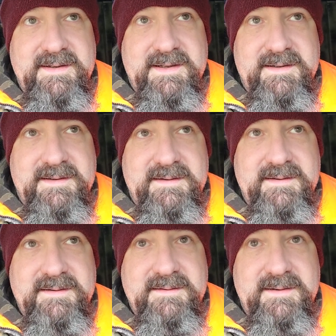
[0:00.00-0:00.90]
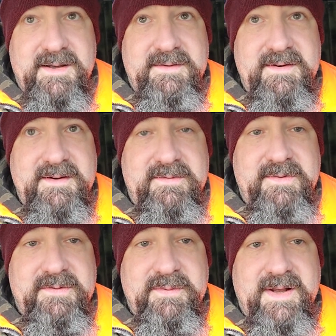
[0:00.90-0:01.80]
And hunting has
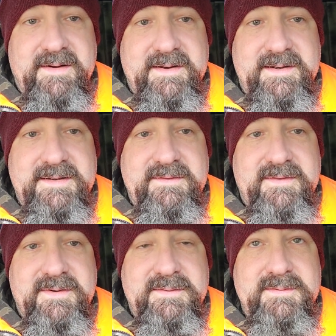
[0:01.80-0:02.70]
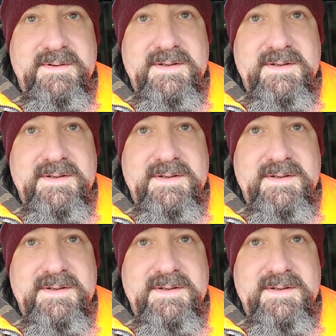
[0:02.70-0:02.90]
fizzled out again, so